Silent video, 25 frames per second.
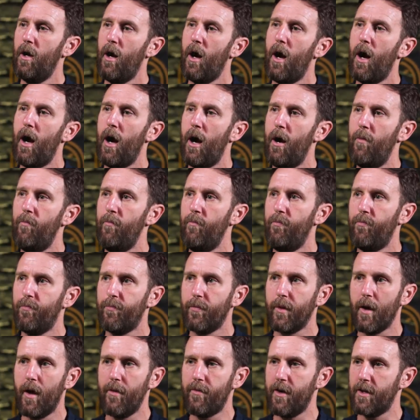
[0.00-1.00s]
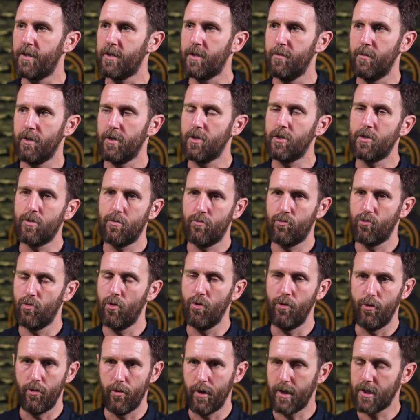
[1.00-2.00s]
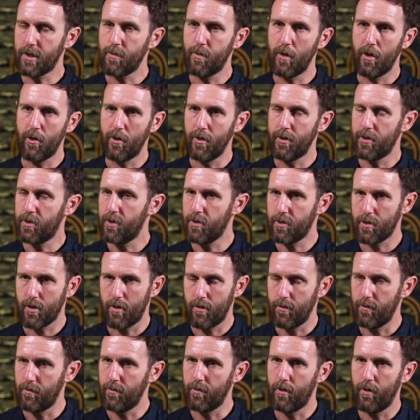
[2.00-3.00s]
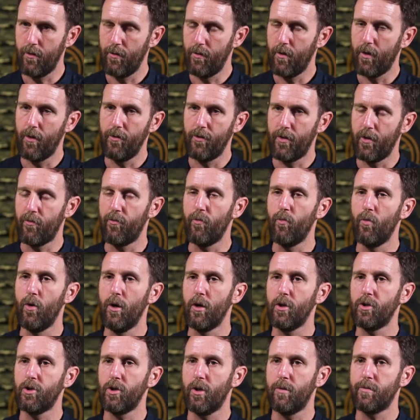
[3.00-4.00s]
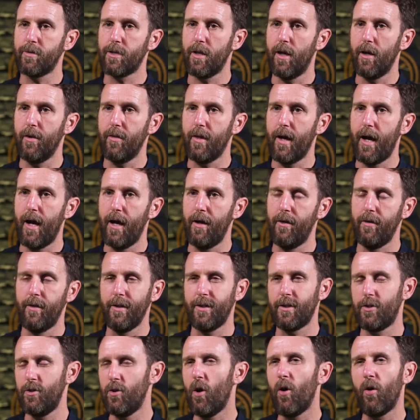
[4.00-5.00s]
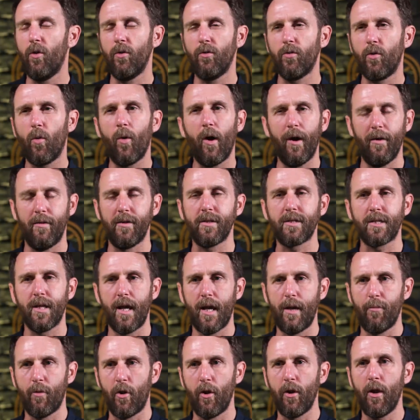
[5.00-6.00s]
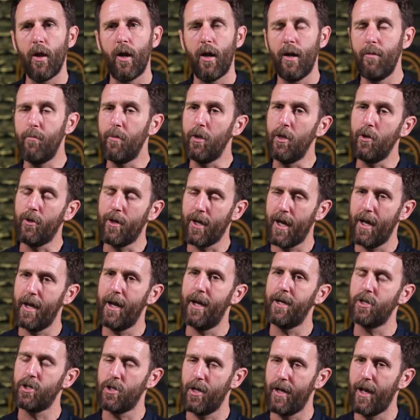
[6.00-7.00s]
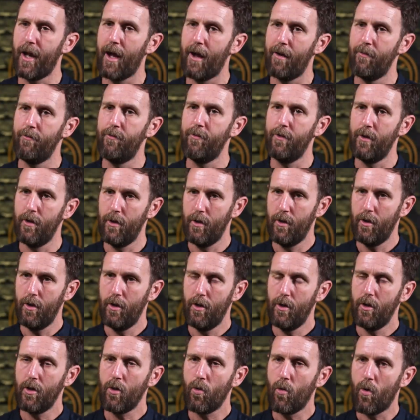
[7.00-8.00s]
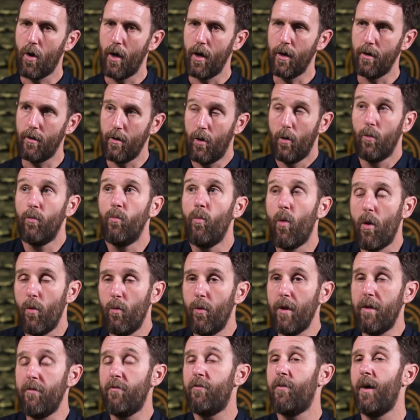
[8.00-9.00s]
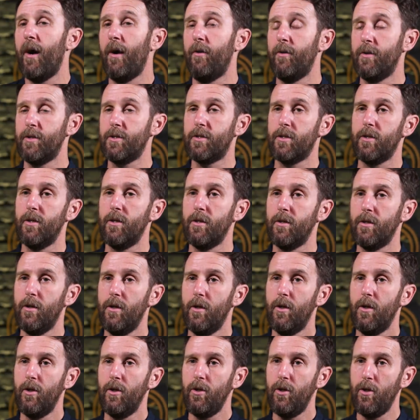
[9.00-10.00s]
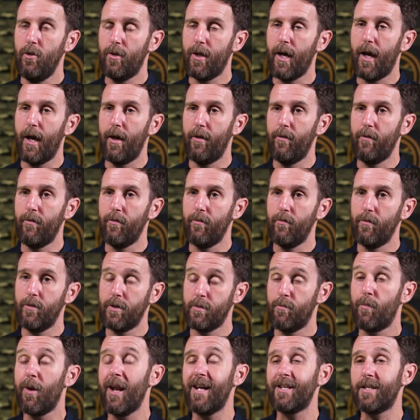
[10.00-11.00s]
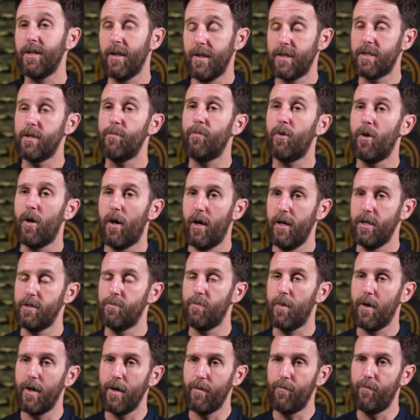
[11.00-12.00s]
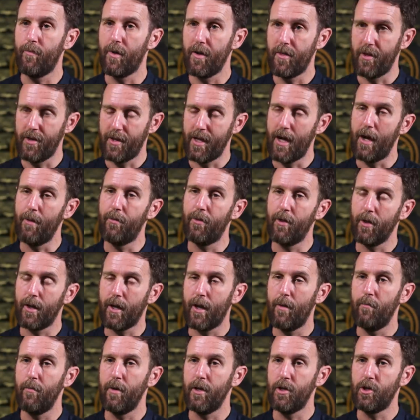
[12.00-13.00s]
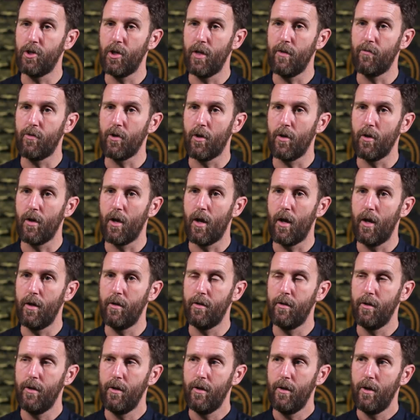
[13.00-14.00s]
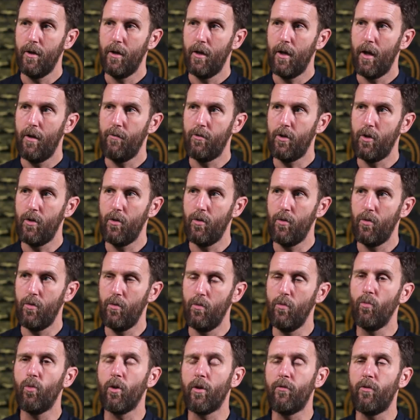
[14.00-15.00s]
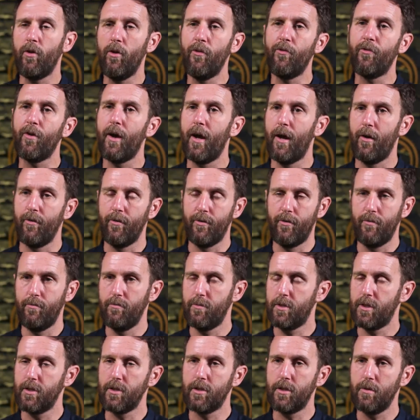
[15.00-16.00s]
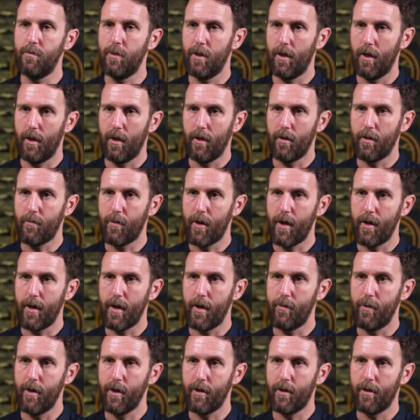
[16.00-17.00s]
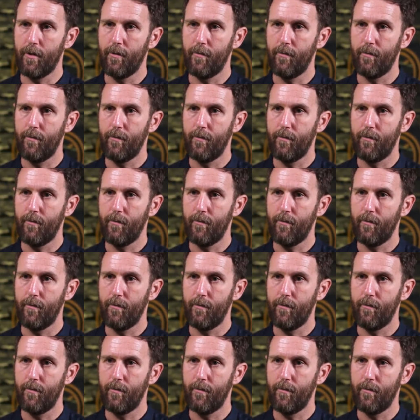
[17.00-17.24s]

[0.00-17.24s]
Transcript: um, I've had some extraordinary experiences on, on, on different workshops like that, and it's not quite the same online, but you can actually have quite, or what we found is that you can pleasantly surprised by, by the depth that can be achieved online. Mm. Have you, what have you found since the beginning of the pandemic?